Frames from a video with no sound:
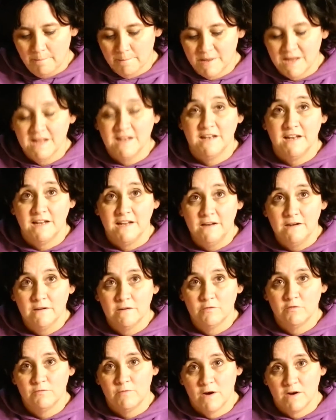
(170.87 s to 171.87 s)
kidney
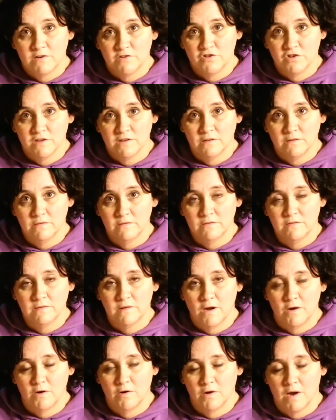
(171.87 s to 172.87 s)
function
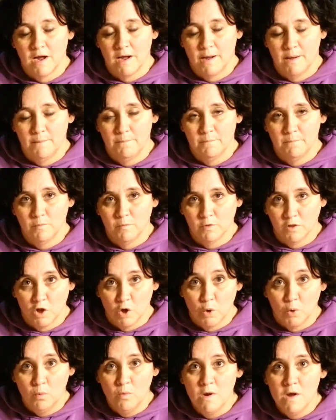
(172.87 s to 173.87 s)
or
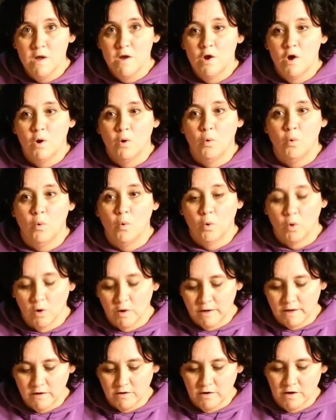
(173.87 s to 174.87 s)
low,
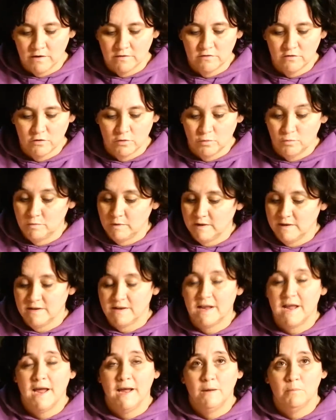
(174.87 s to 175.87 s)
or it could also
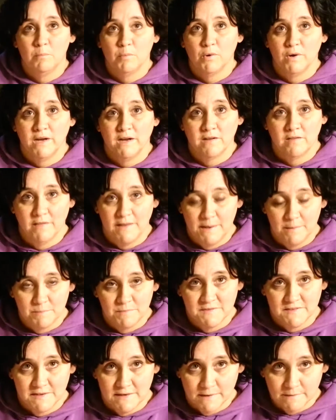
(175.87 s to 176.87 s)
indicate
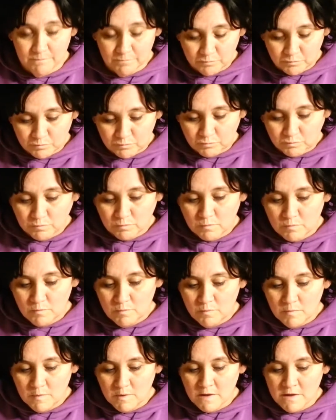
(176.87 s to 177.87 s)
preeclampsia.
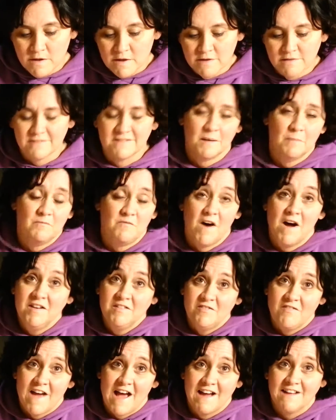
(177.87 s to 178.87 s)
Some
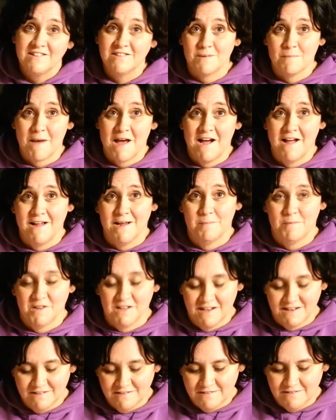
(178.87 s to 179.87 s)
fun facts about
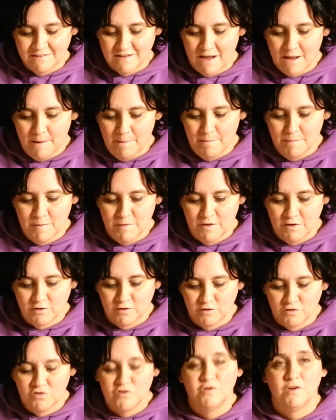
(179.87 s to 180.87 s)
amylase.
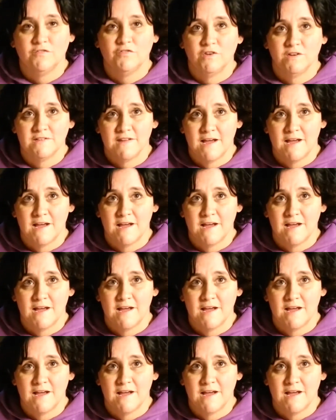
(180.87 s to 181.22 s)
There are 2 different